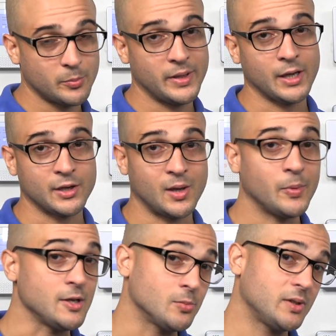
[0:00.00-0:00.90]
pick it up,
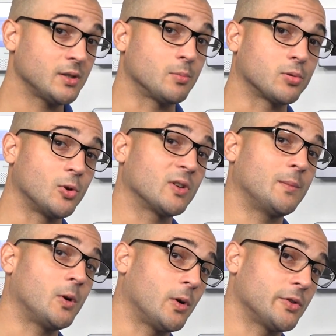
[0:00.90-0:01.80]
and you'll be able to
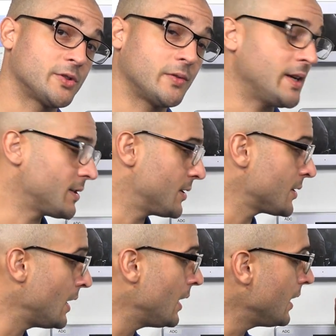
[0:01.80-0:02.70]
program all those devices
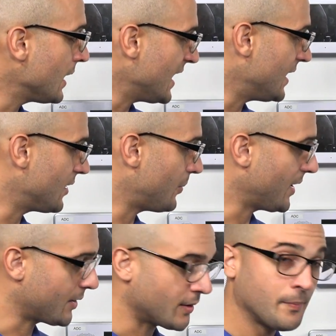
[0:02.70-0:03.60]
into the
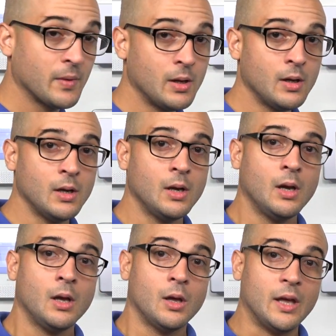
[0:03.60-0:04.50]
panel.
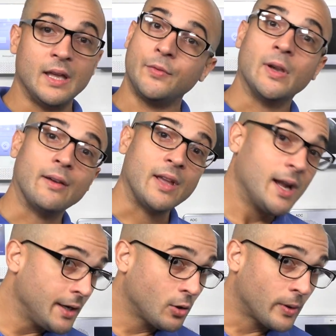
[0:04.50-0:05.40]
If you have
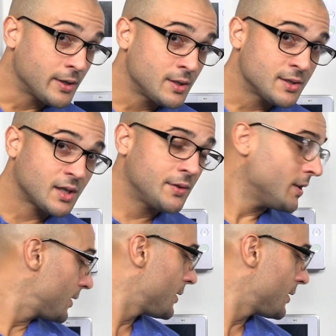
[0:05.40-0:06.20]
any questions on this,